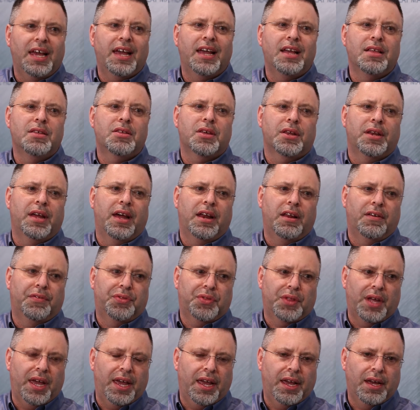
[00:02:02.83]
Internet of
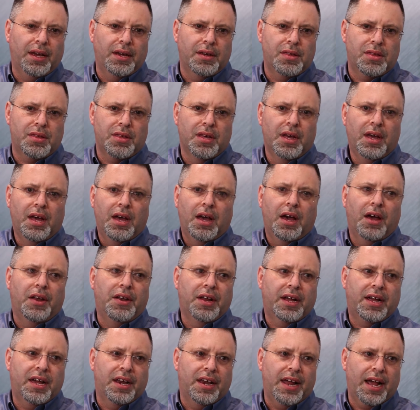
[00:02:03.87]
Things, and
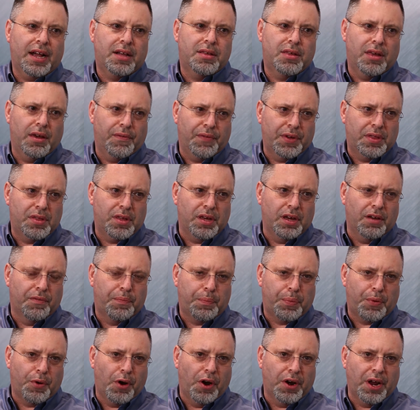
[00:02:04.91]
the connectivity
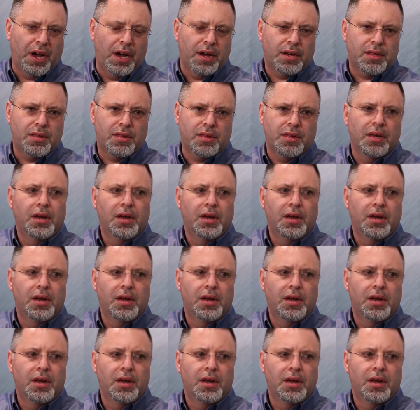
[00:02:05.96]
of products.